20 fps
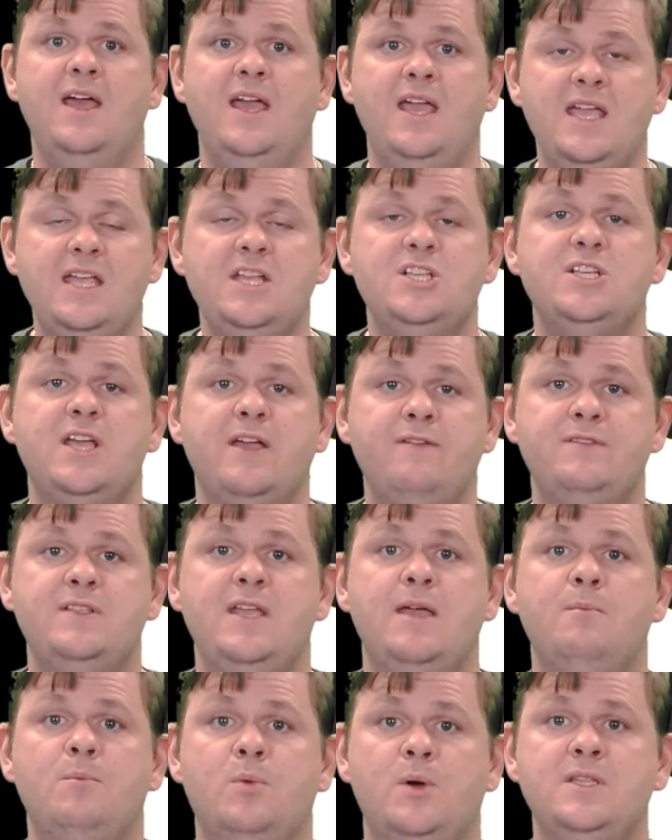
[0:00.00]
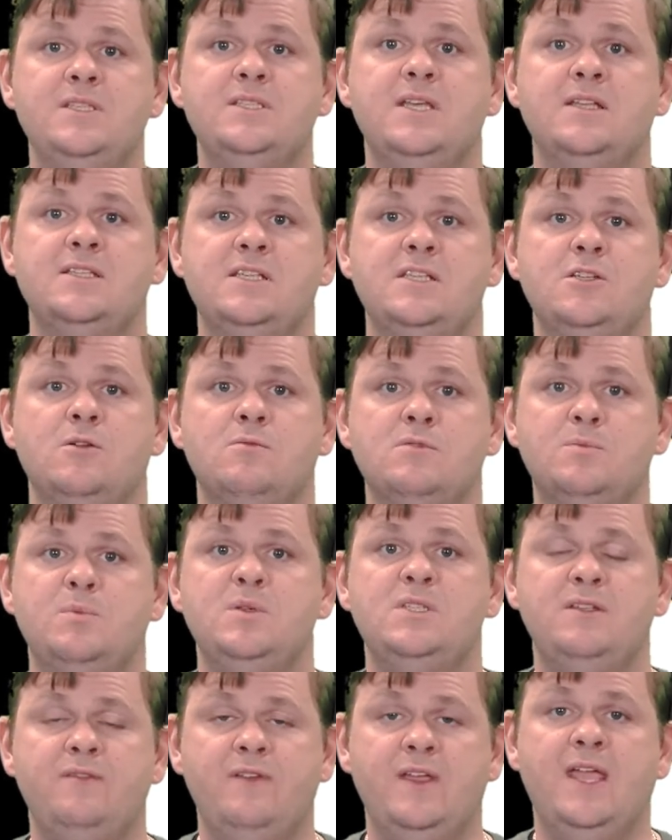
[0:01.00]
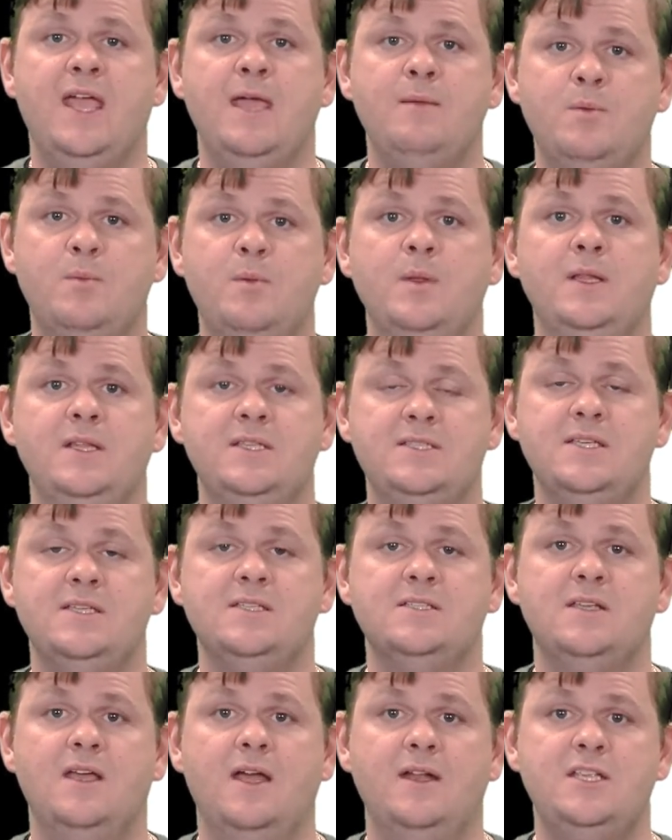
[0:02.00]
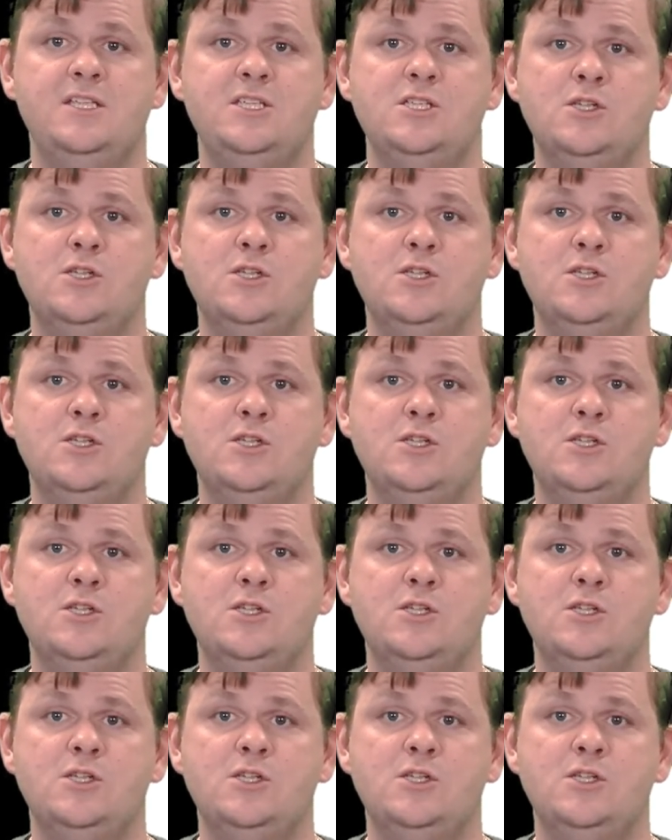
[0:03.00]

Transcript: Each FDM printer has its own specific capabilities, and it is